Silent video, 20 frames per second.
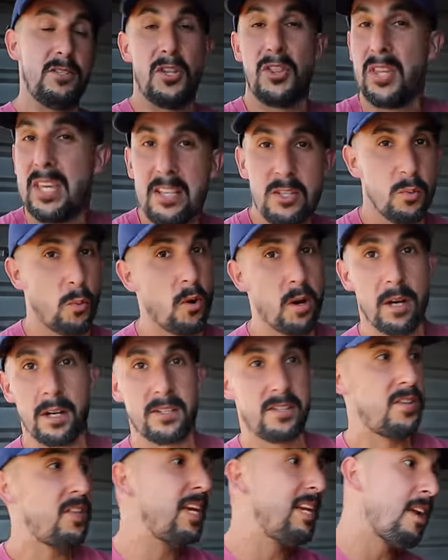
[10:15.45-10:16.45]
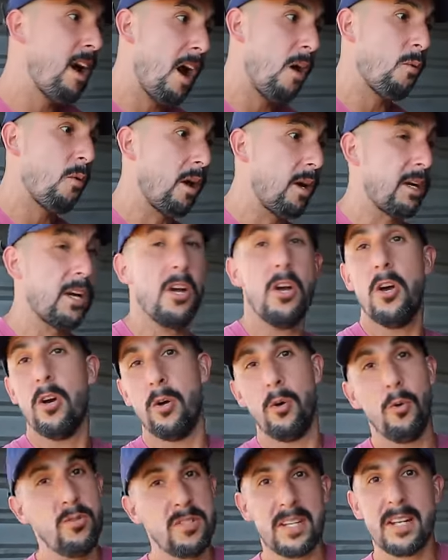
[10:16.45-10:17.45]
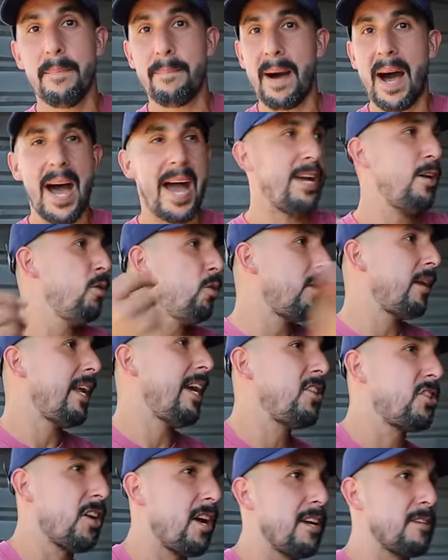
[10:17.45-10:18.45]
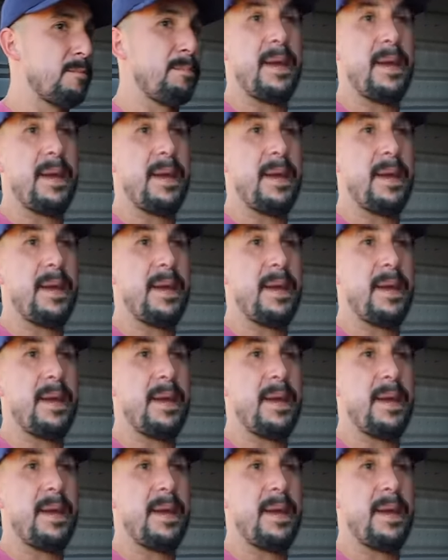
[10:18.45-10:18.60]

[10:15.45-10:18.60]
do things work, do they not work, who's gonna buy, who can I trust,